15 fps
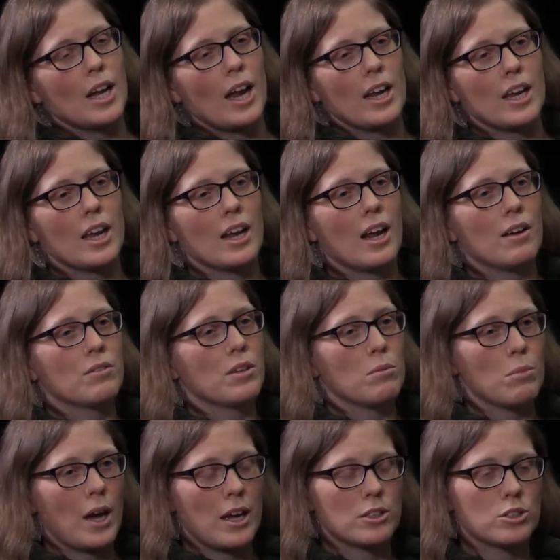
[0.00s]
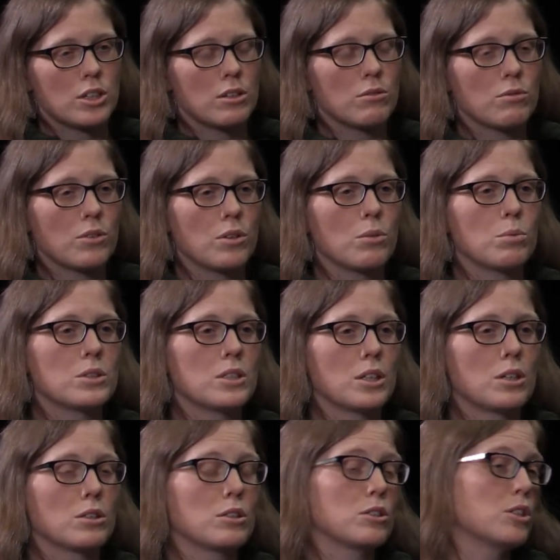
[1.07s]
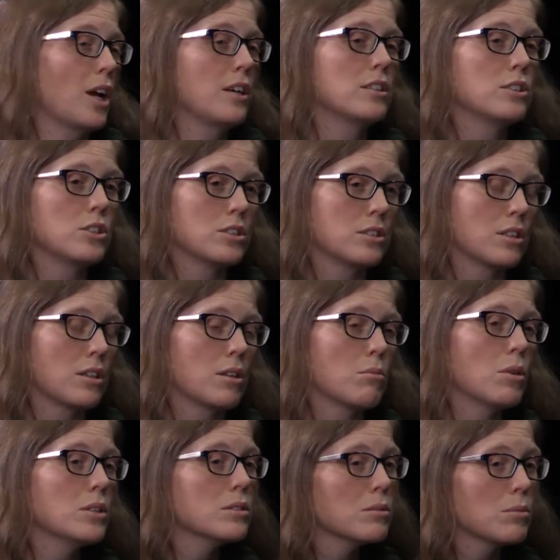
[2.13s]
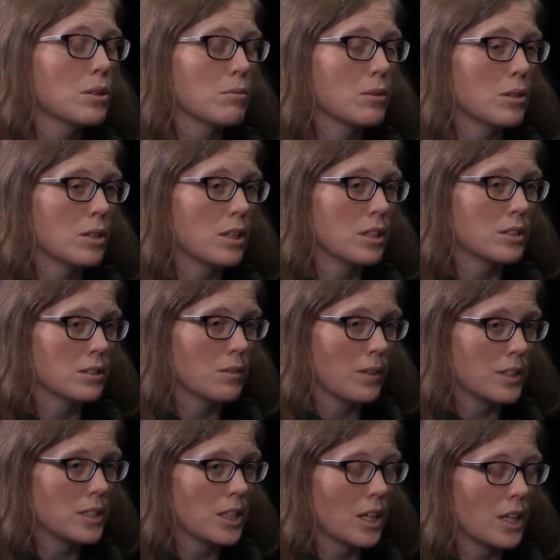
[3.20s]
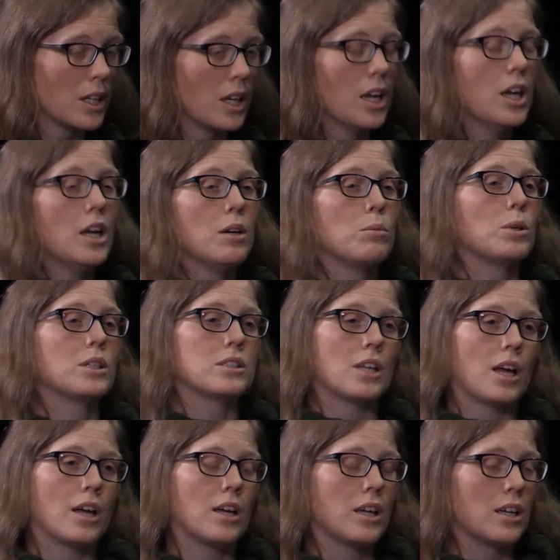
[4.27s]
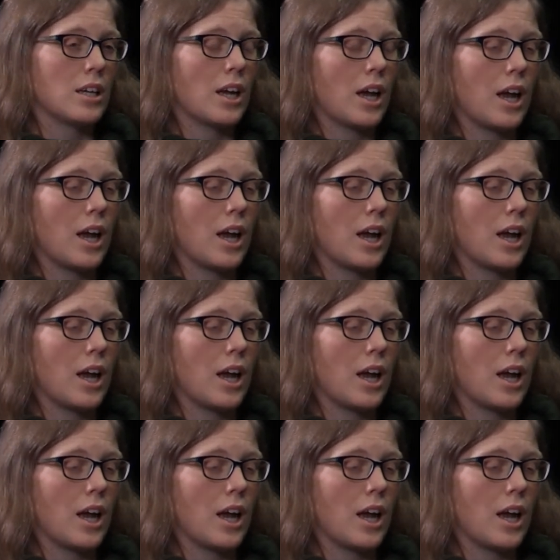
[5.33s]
I can't have compassion for the particular challenges that the Muslim community is facing because I